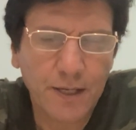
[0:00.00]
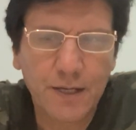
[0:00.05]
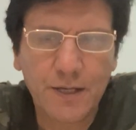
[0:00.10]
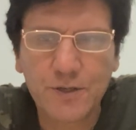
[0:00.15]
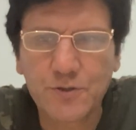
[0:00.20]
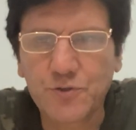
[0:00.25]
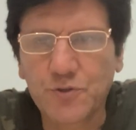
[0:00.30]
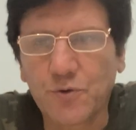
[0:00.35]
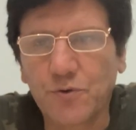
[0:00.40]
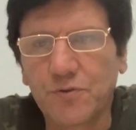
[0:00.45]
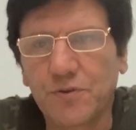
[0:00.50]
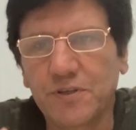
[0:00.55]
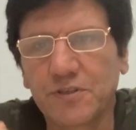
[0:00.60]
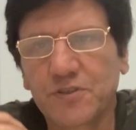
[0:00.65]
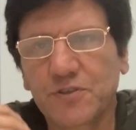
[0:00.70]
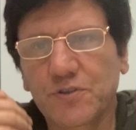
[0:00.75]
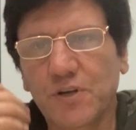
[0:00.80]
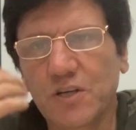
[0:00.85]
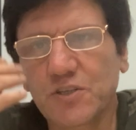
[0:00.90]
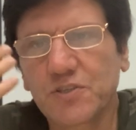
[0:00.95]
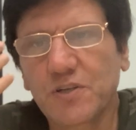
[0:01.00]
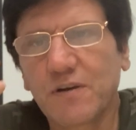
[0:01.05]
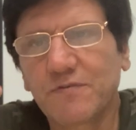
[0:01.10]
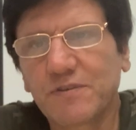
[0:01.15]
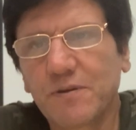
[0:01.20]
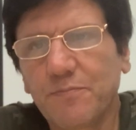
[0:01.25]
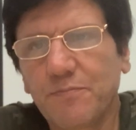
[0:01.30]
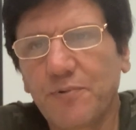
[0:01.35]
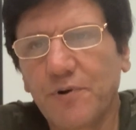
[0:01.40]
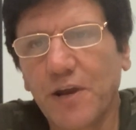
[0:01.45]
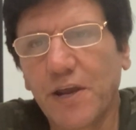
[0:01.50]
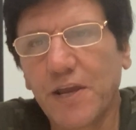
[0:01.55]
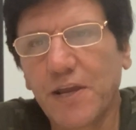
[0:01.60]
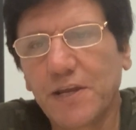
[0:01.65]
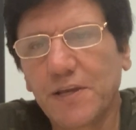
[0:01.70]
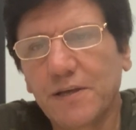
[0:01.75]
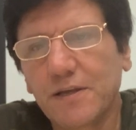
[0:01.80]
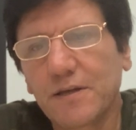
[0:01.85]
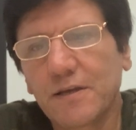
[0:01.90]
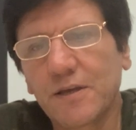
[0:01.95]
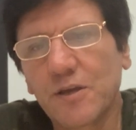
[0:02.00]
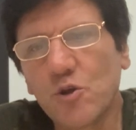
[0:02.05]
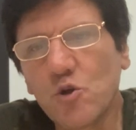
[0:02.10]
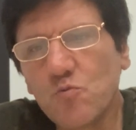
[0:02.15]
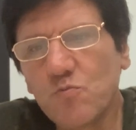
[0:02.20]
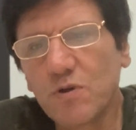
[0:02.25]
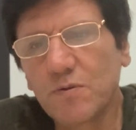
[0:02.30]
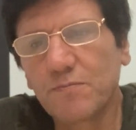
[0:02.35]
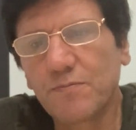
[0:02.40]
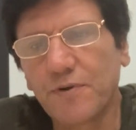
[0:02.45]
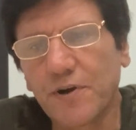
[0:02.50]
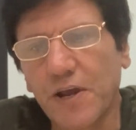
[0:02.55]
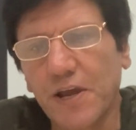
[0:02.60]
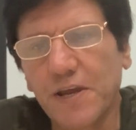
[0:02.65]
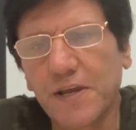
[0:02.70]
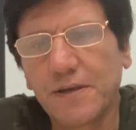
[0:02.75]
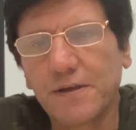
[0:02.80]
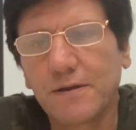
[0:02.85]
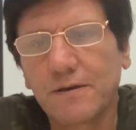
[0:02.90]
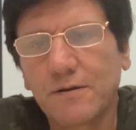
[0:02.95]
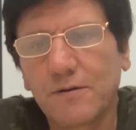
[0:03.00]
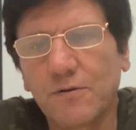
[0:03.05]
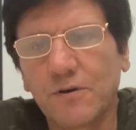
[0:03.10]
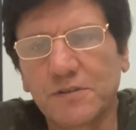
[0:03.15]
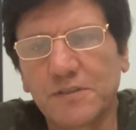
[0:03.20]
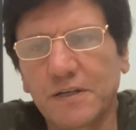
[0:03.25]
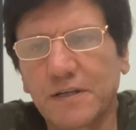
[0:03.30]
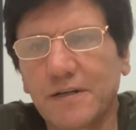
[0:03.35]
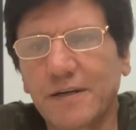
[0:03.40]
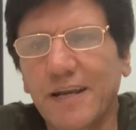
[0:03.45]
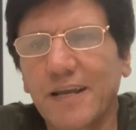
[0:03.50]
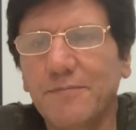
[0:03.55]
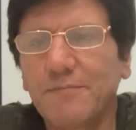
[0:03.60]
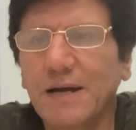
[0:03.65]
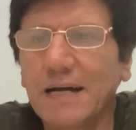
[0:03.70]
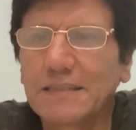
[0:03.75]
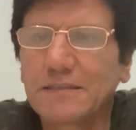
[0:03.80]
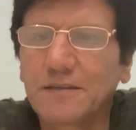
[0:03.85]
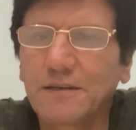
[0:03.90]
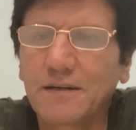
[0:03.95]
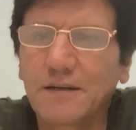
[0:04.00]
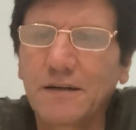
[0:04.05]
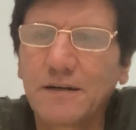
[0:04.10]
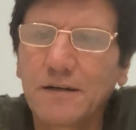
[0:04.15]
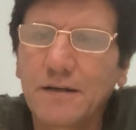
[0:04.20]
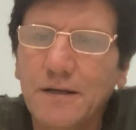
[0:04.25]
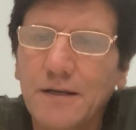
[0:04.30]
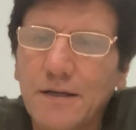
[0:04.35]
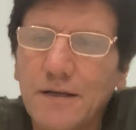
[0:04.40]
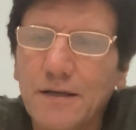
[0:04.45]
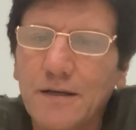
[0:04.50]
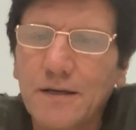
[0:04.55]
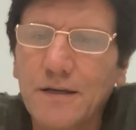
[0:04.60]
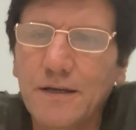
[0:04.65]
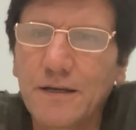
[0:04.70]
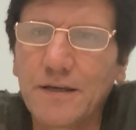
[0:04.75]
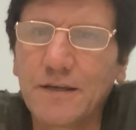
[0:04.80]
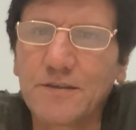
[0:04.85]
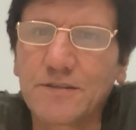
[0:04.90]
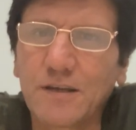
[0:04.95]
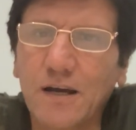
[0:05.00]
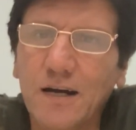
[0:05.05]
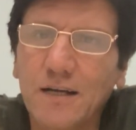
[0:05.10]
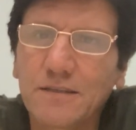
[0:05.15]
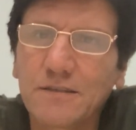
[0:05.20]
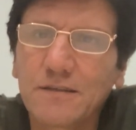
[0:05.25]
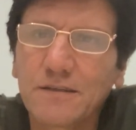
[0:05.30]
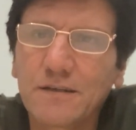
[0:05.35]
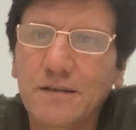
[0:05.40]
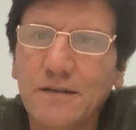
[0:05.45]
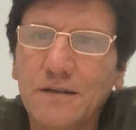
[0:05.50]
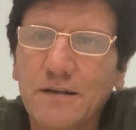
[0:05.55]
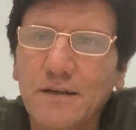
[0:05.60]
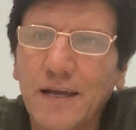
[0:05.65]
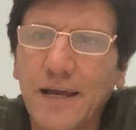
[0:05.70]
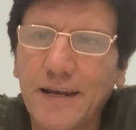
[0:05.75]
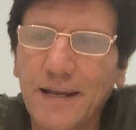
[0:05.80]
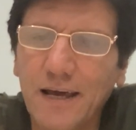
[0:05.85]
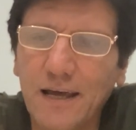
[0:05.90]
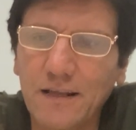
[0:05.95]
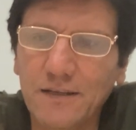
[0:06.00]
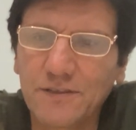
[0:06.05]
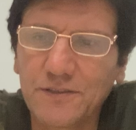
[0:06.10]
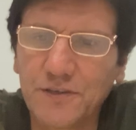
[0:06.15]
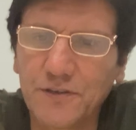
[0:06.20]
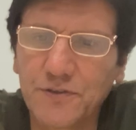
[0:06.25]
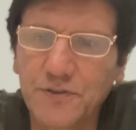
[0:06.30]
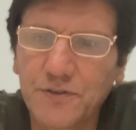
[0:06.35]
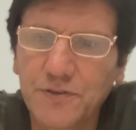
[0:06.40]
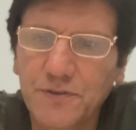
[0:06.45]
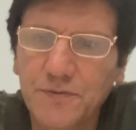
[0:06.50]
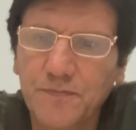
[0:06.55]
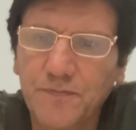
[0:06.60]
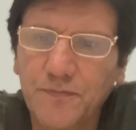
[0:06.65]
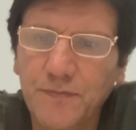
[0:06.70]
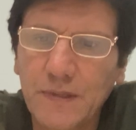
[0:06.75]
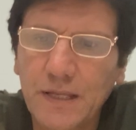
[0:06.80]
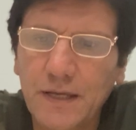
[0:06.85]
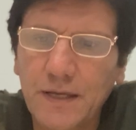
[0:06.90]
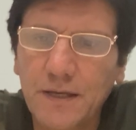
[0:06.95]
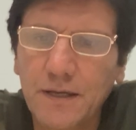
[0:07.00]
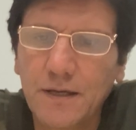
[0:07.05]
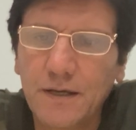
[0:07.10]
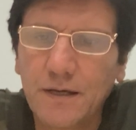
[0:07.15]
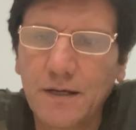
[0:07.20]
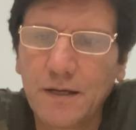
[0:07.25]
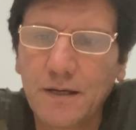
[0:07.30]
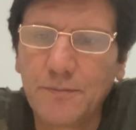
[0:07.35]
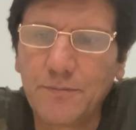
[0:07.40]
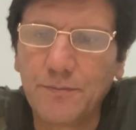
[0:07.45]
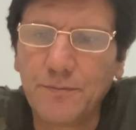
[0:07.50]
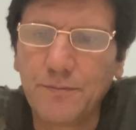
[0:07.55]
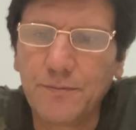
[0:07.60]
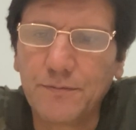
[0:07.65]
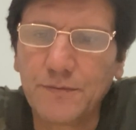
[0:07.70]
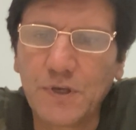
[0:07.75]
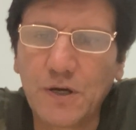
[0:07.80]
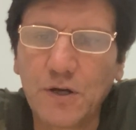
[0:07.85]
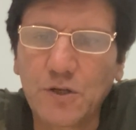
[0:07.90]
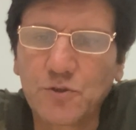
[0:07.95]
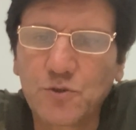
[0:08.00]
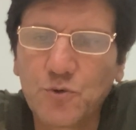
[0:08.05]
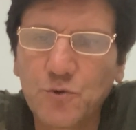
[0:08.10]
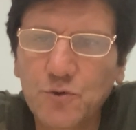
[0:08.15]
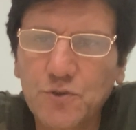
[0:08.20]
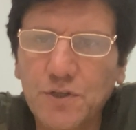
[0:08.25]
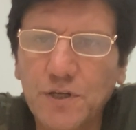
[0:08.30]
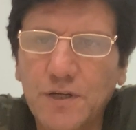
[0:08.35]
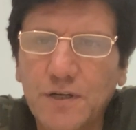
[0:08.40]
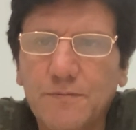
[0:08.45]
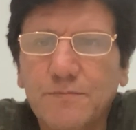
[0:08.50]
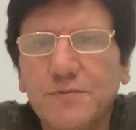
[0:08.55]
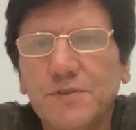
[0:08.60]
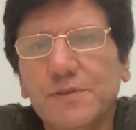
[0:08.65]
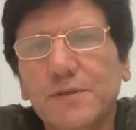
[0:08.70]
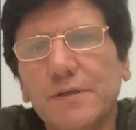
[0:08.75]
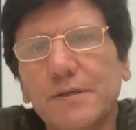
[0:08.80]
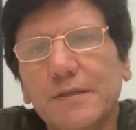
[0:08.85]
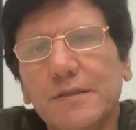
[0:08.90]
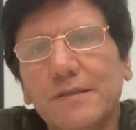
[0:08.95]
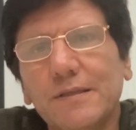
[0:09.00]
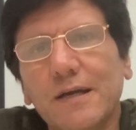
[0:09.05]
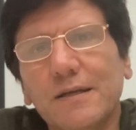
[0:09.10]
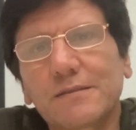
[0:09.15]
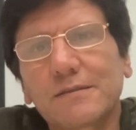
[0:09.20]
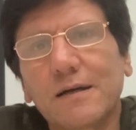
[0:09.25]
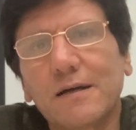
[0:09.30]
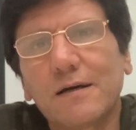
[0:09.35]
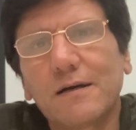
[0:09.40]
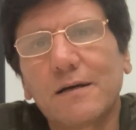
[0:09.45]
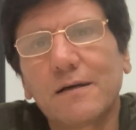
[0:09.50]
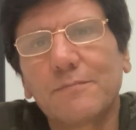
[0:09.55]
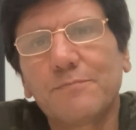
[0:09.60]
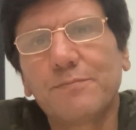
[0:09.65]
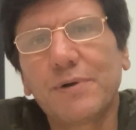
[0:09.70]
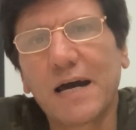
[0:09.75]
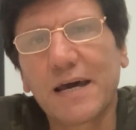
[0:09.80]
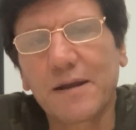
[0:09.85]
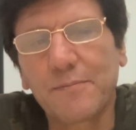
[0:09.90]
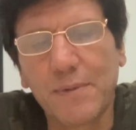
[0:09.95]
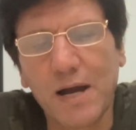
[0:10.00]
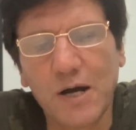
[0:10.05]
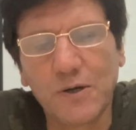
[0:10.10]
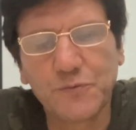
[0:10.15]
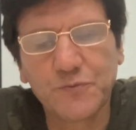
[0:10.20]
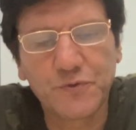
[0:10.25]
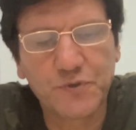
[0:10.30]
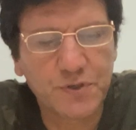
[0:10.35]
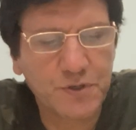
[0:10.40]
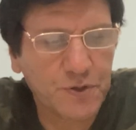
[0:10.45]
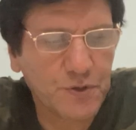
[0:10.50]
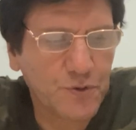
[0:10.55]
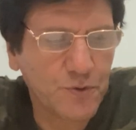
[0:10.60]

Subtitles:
So the structure of the brain, human brain, or the gray matter, is under analysis. There are two terms that are paramount.